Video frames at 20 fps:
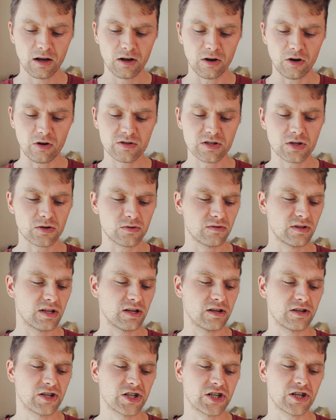Also,
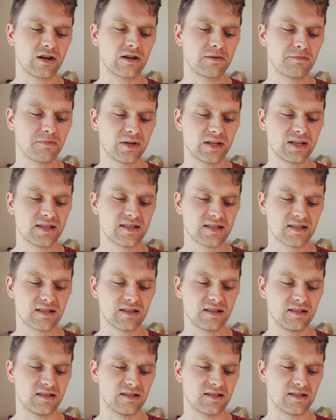the
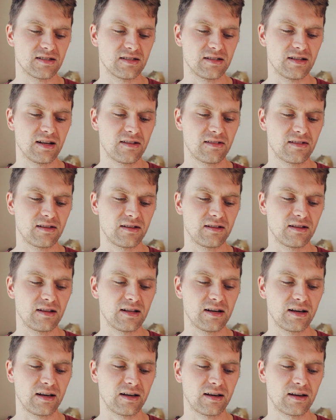sharpness is nothing
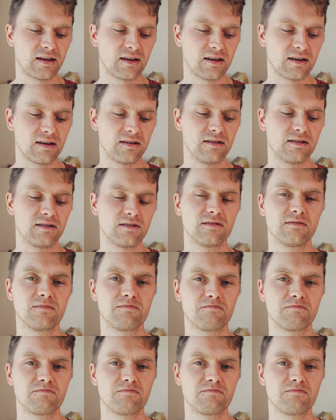like a